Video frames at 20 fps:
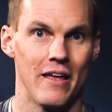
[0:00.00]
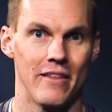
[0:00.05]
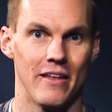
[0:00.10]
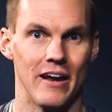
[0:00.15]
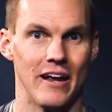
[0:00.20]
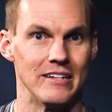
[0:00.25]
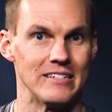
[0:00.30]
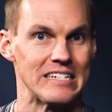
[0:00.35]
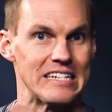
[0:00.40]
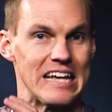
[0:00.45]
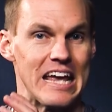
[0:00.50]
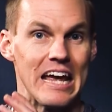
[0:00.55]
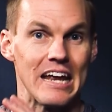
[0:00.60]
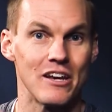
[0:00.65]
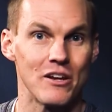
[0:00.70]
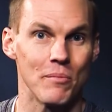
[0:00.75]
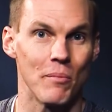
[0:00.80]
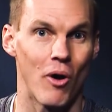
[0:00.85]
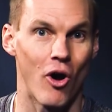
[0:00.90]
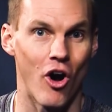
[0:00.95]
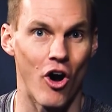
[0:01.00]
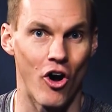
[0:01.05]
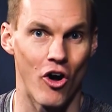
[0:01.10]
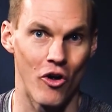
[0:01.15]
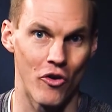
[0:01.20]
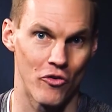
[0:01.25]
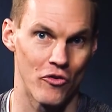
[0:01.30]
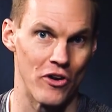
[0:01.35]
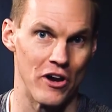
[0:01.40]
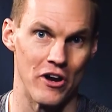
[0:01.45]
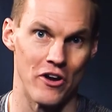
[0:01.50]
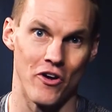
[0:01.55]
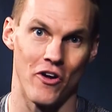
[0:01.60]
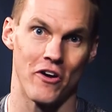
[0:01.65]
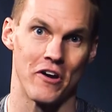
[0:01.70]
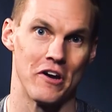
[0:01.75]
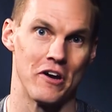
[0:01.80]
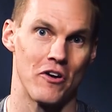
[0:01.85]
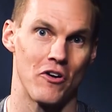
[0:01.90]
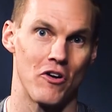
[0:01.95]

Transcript: that has Kingdom Hall written on it,